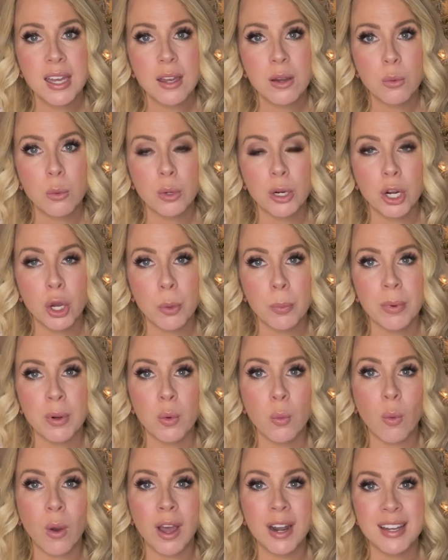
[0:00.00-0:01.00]
would open
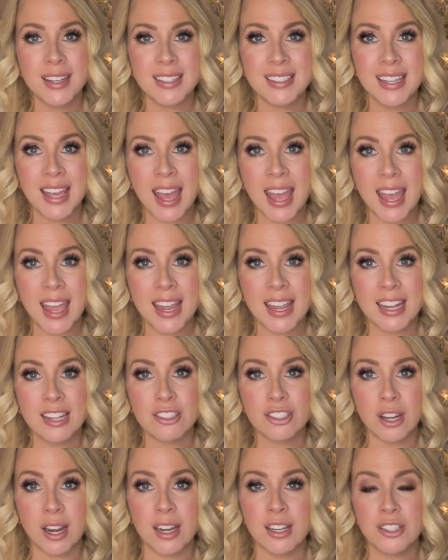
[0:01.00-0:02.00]
one a day and
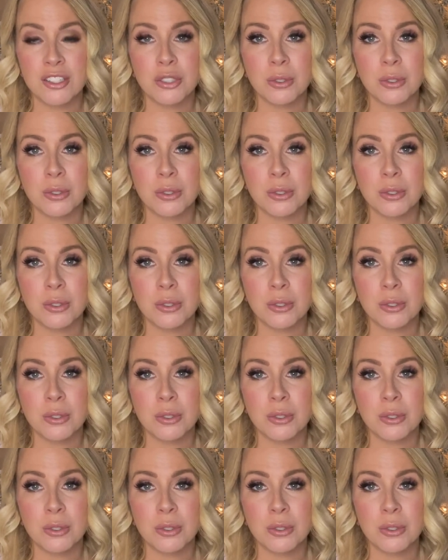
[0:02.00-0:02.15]
try to do